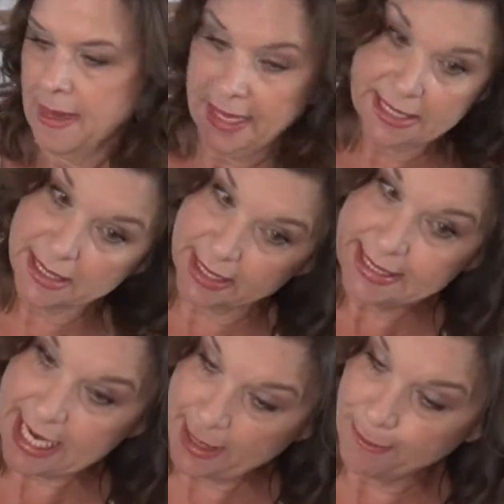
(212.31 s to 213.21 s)
It's gonna
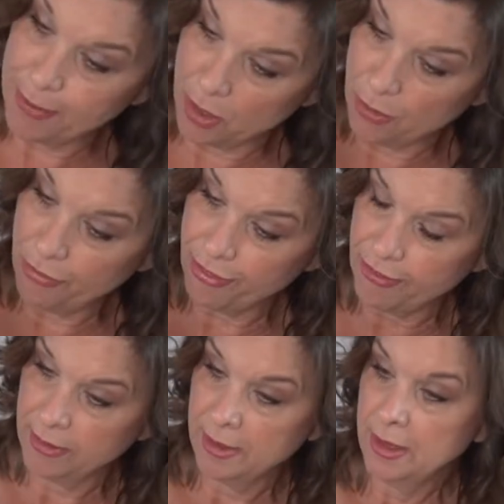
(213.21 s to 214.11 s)
take
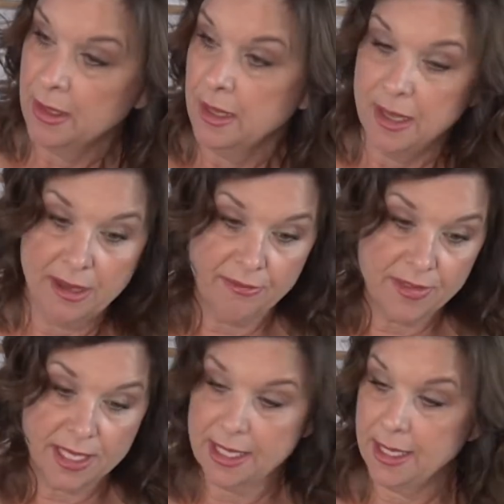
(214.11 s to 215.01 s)
both of
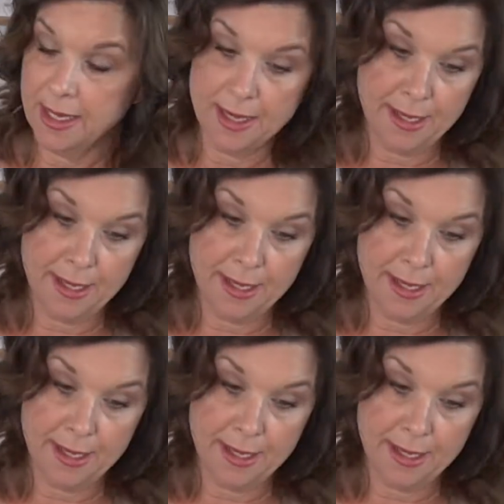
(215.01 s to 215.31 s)
the